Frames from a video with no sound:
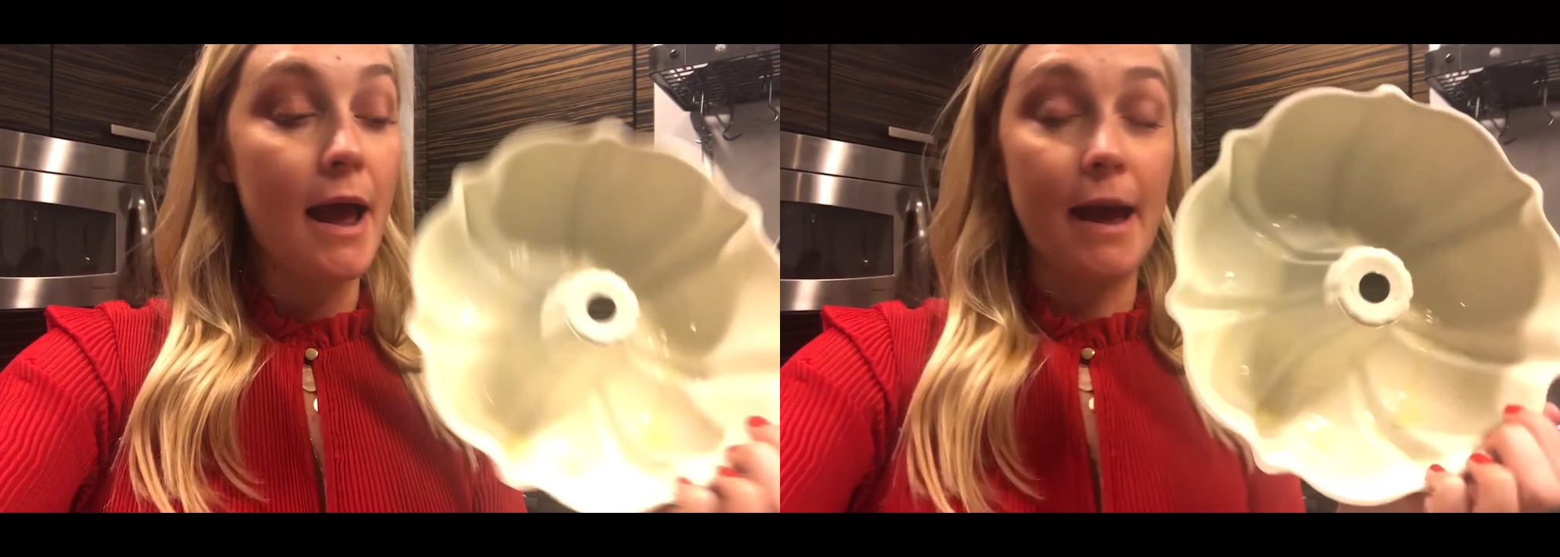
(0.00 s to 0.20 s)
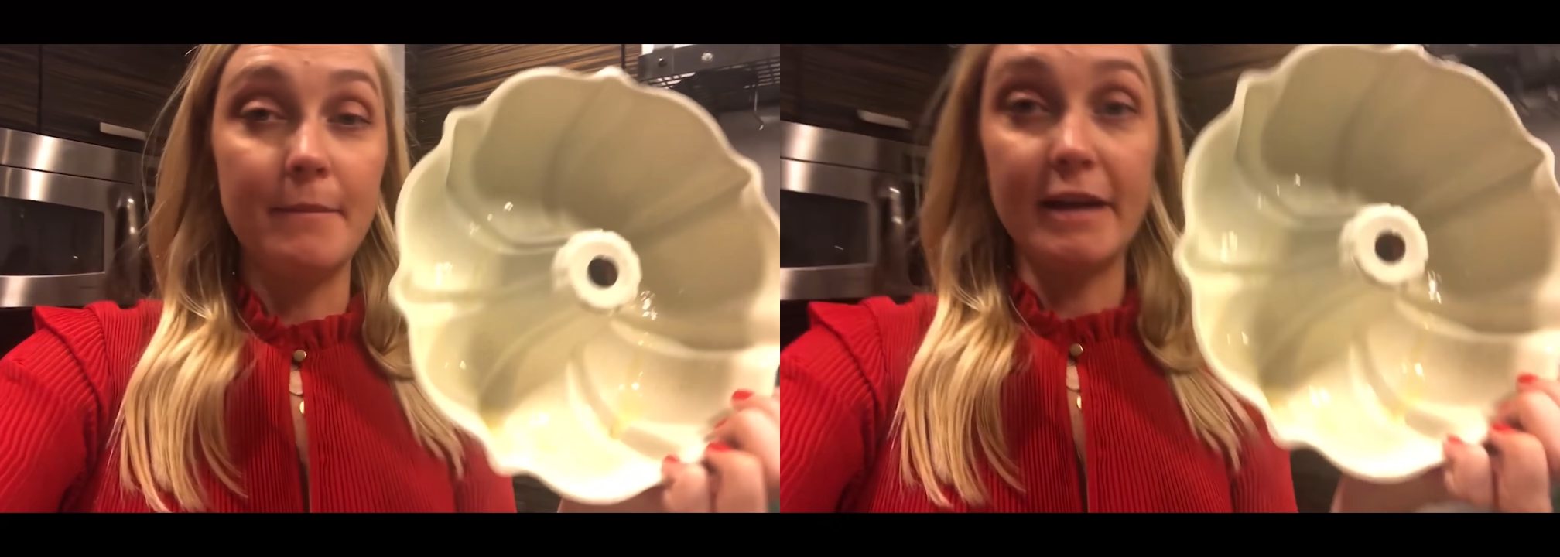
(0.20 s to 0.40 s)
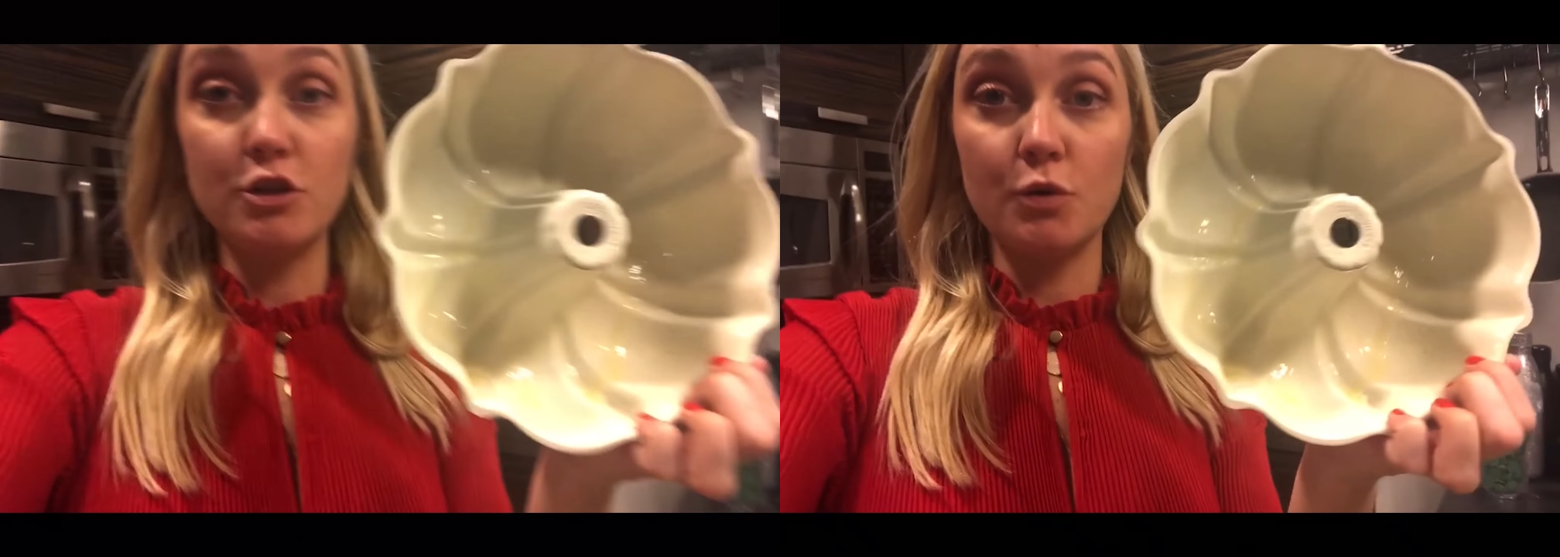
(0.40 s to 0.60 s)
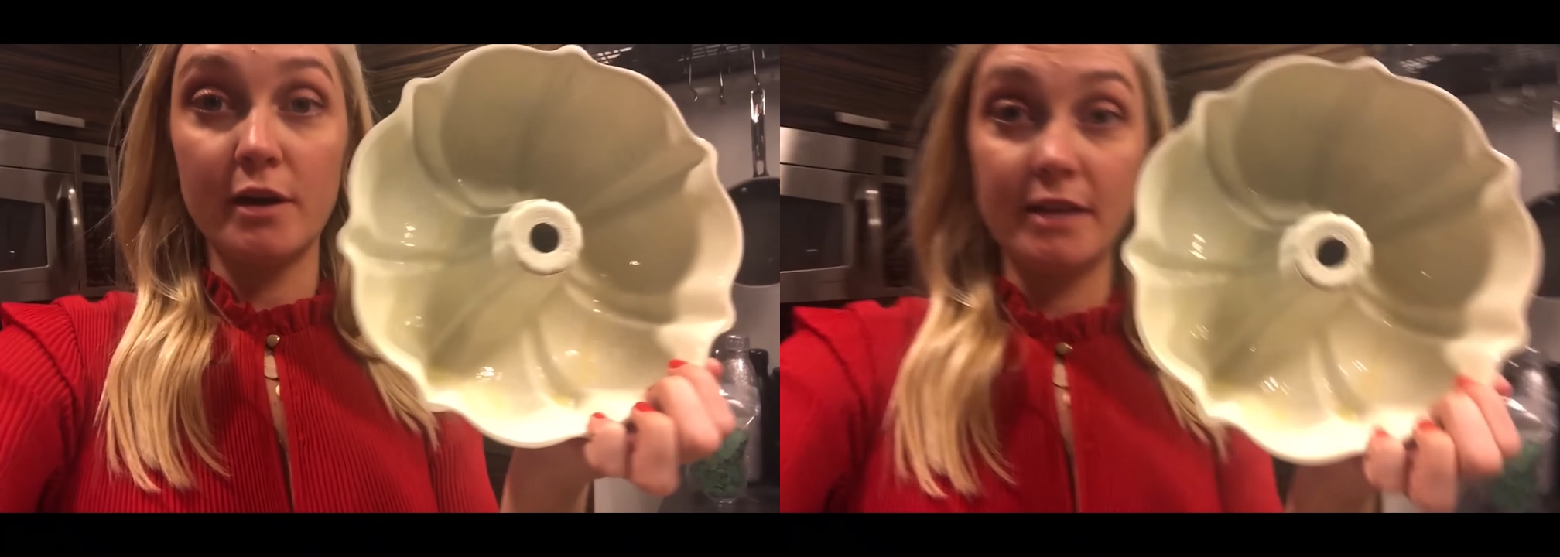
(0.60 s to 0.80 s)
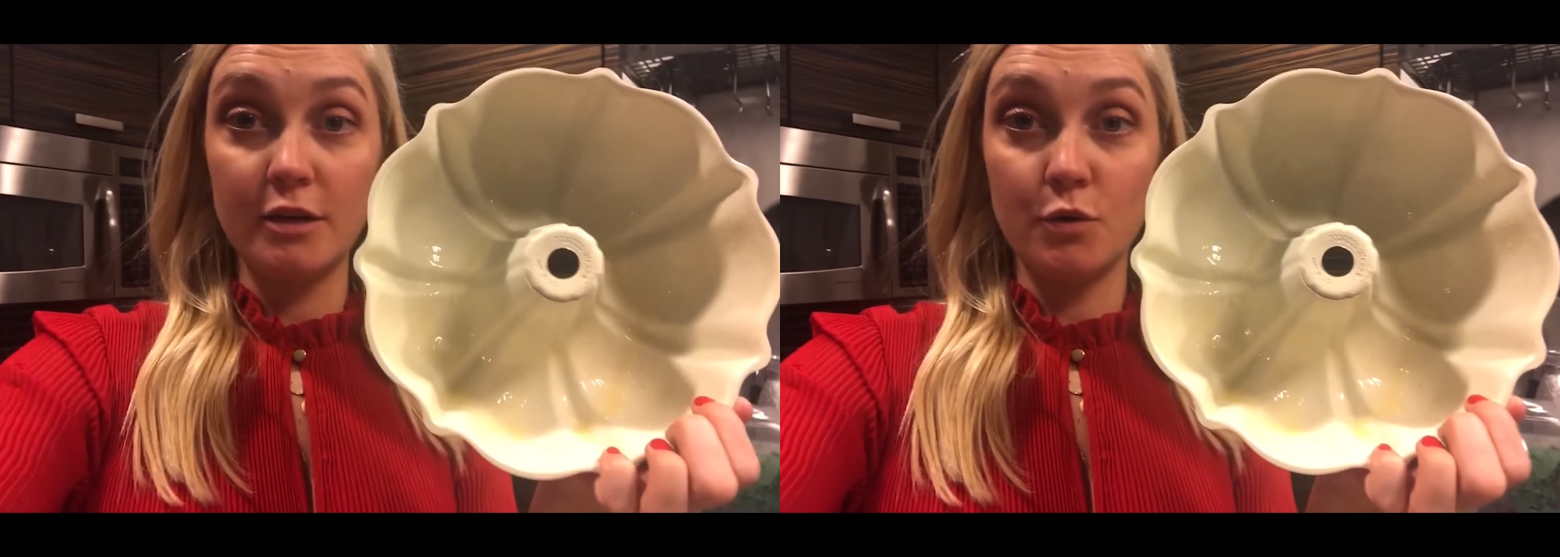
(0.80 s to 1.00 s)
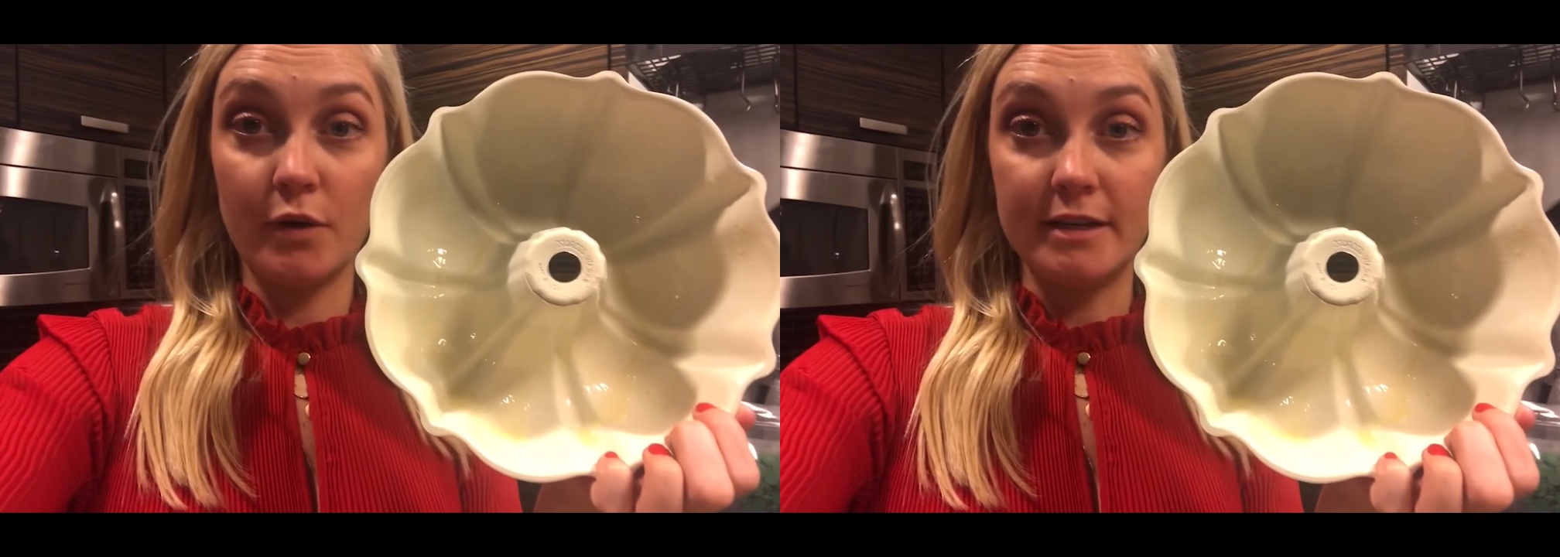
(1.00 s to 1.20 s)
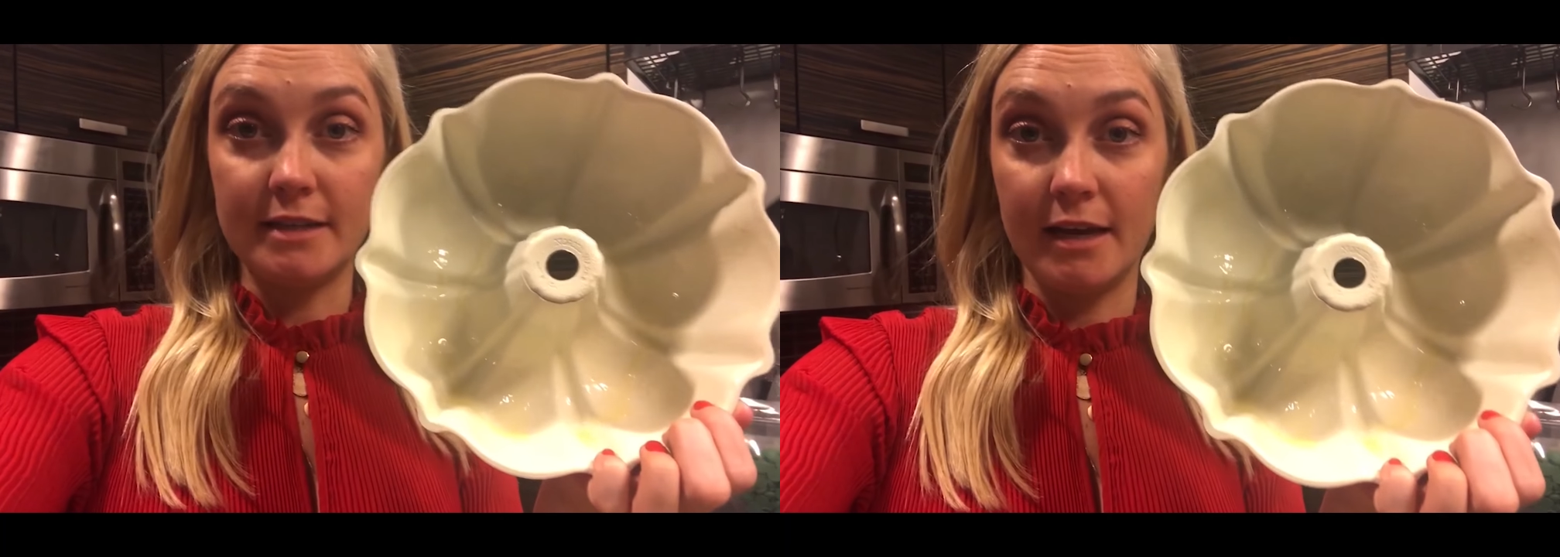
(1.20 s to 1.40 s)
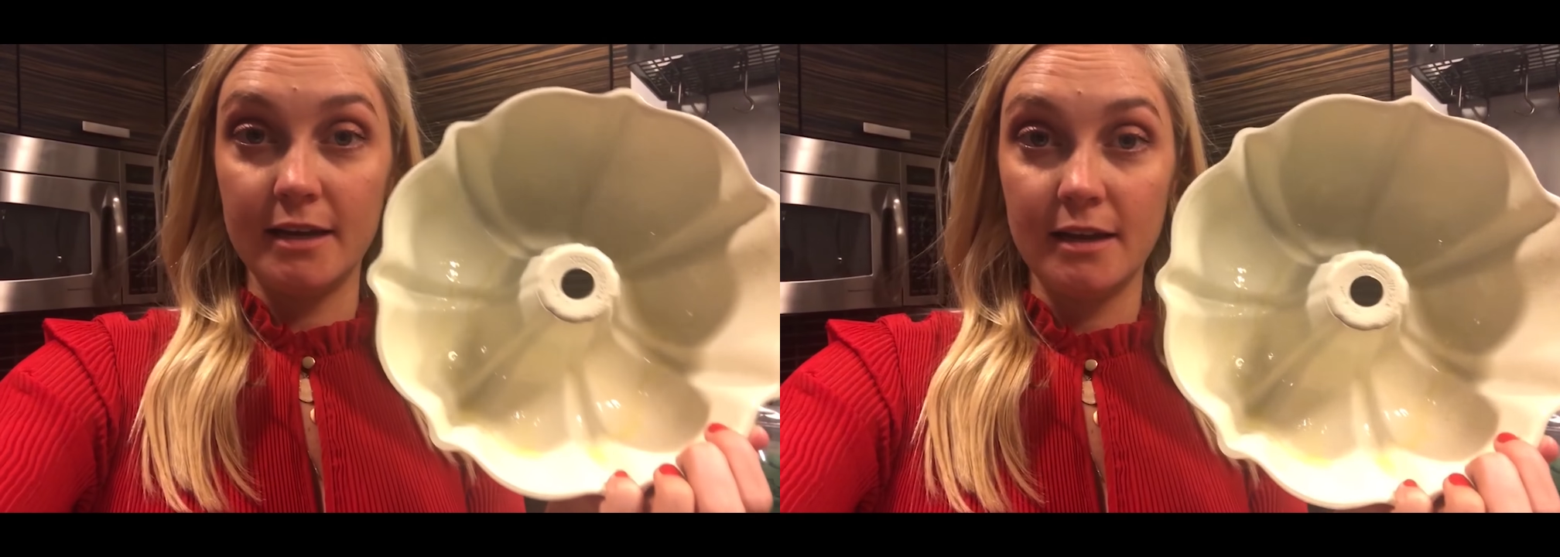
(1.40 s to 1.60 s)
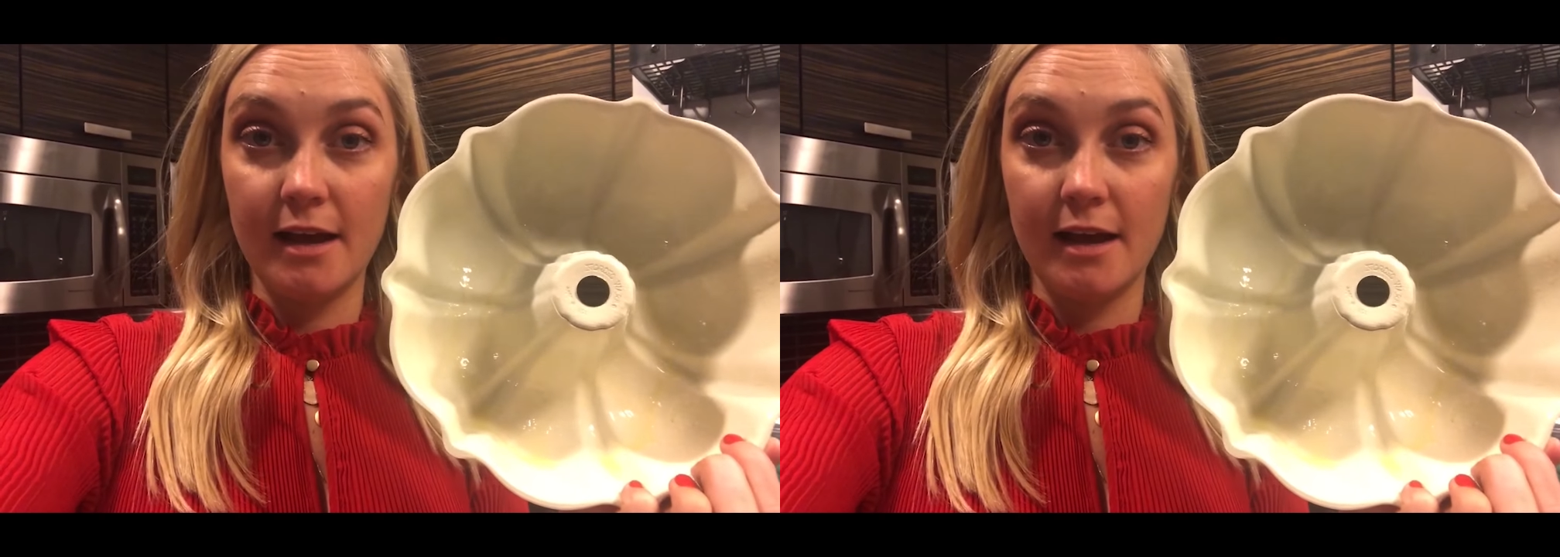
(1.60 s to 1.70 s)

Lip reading: And make sure that you grease it